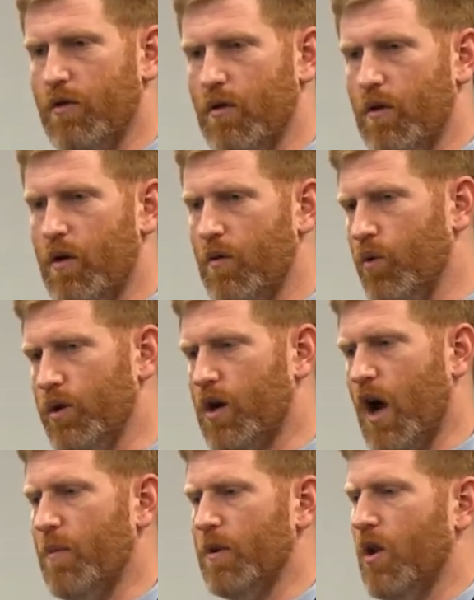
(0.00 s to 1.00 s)
would
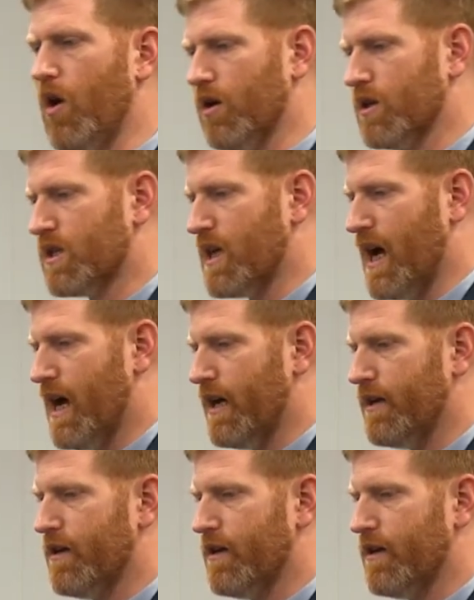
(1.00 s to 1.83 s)
come alongside